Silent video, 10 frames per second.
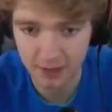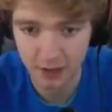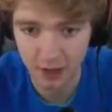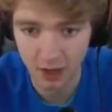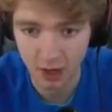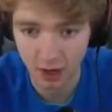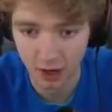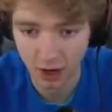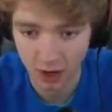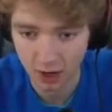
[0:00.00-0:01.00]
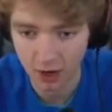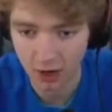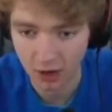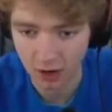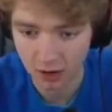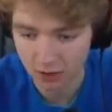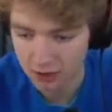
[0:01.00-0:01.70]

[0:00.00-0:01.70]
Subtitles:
(silence)